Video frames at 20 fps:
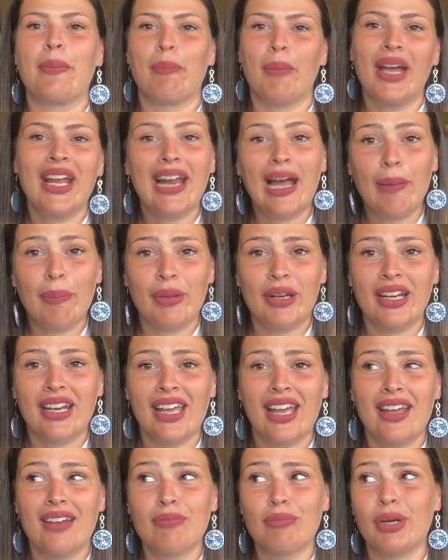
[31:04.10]
might happen
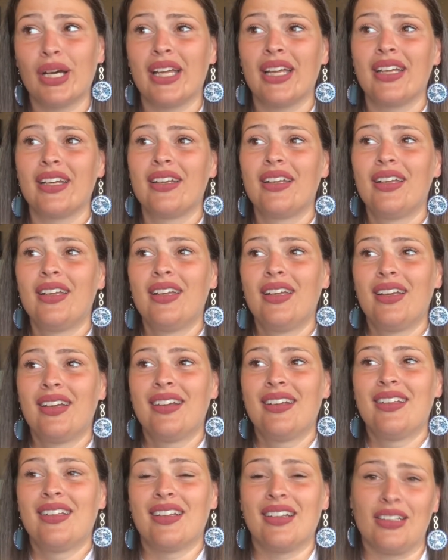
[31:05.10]
again, but
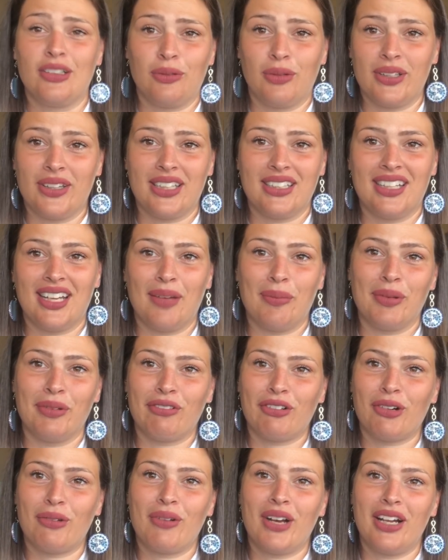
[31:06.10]
I don't want that to happen
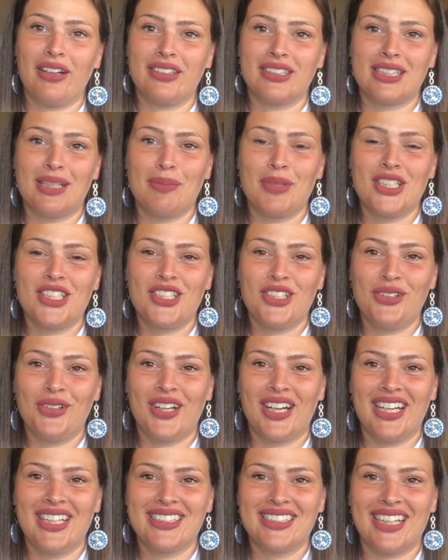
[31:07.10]
for a while because I missed you
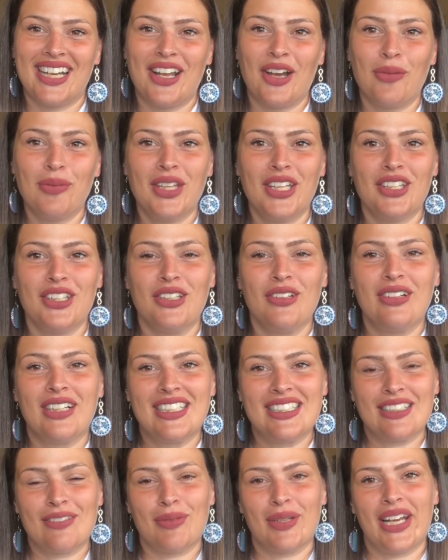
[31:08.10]
guys. And I hope that you guys
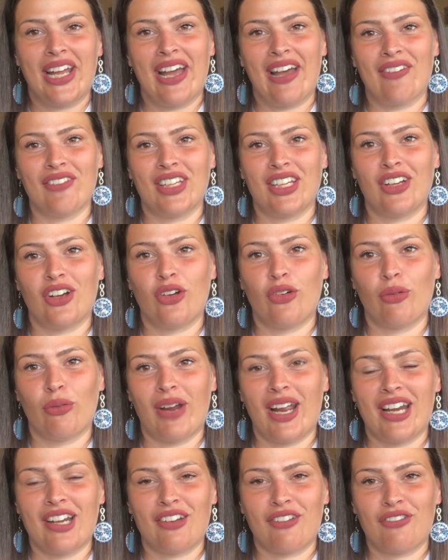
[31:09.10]
have been having a
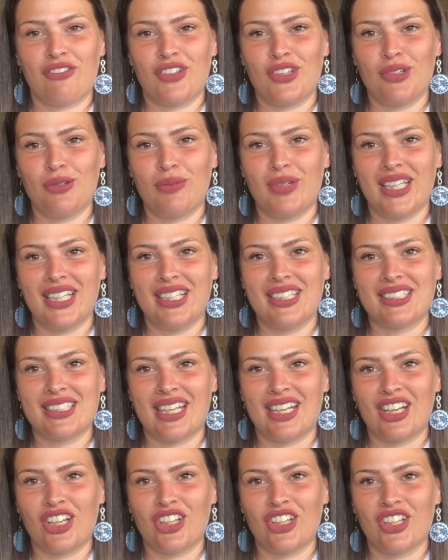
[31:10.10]
great few weeks
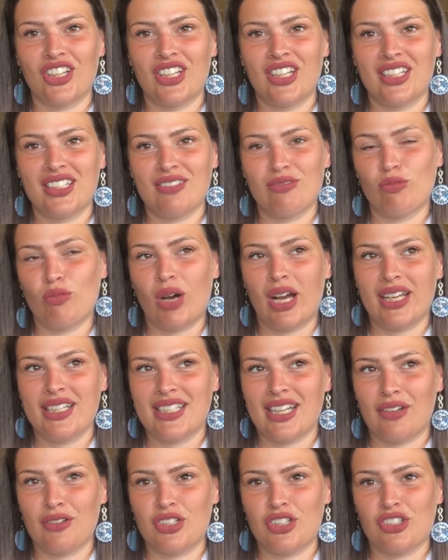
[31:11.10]
and a good wind
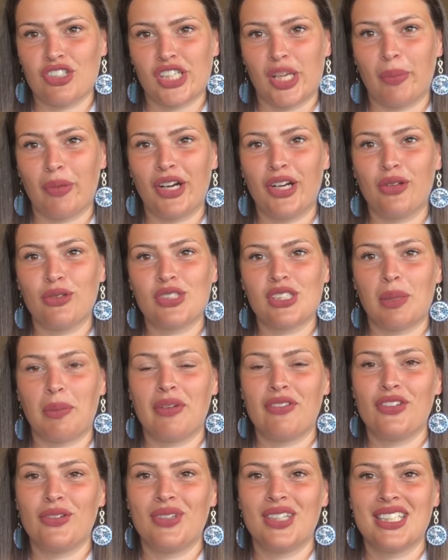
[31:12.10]
down to your summer. I know some
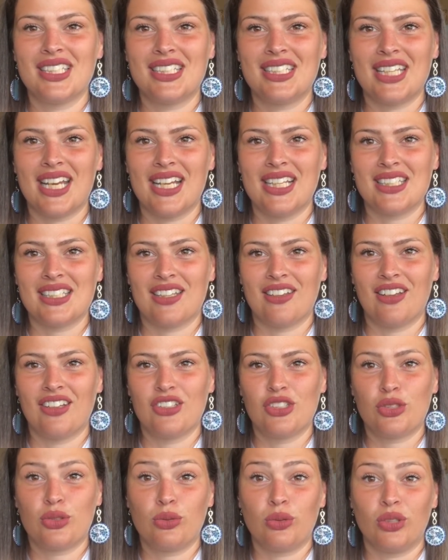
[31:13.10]
of you in the States,
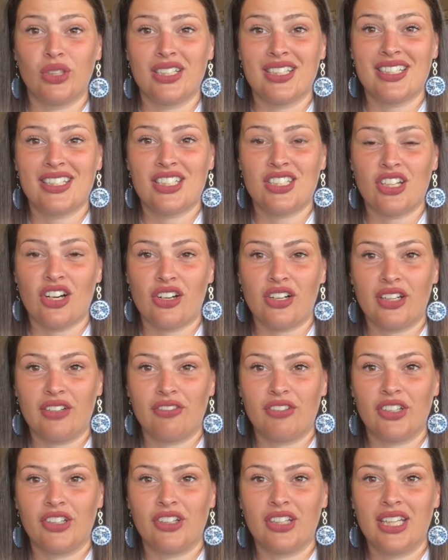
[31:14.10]
school has started
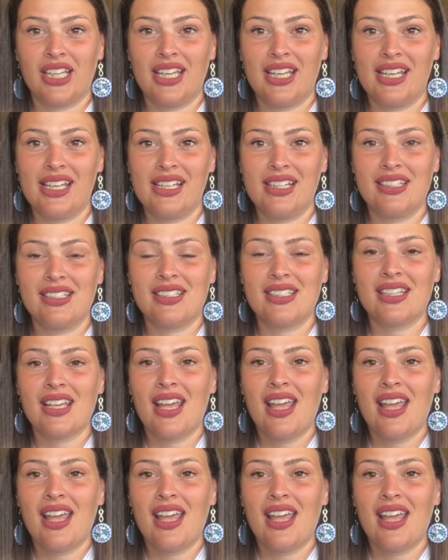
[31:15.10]
for your kids